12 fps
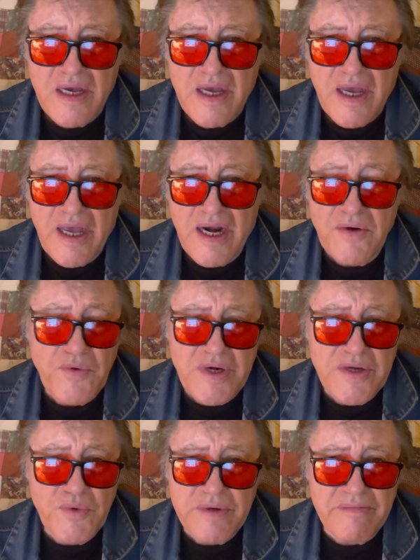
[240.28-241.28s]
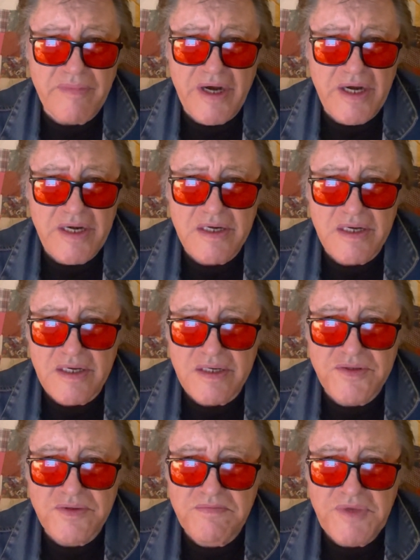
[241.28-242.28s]
And I really wouldn't mind,
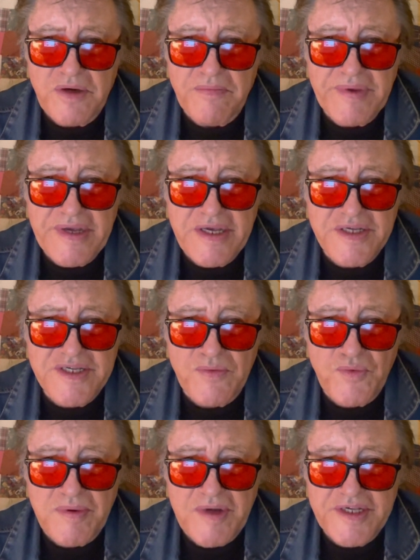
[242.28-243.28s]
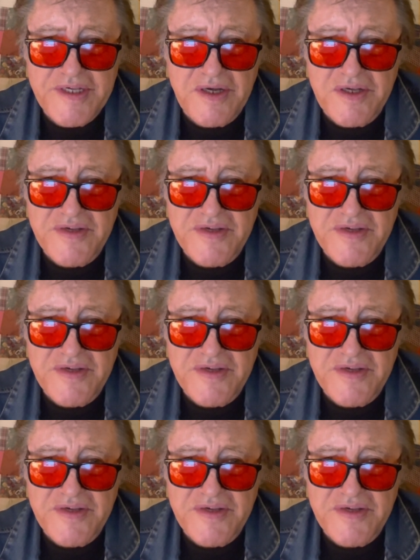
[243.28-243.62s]
being someplace else,